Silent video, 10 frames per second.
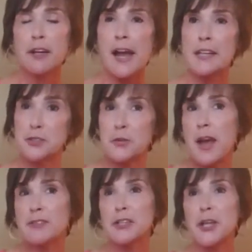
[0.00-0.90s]
I do have
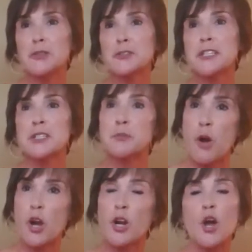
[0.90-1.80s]
a closing
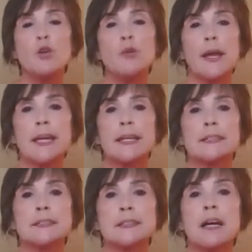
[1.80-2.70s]
tomorrow,
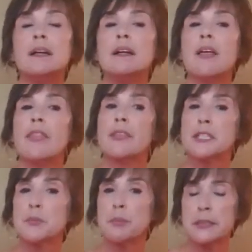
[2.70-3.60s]
and
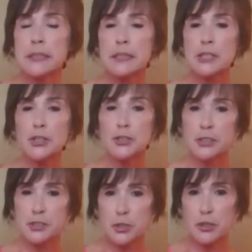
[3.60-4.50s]
this particular
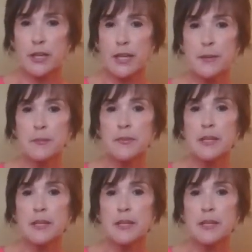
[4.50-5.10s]
attorney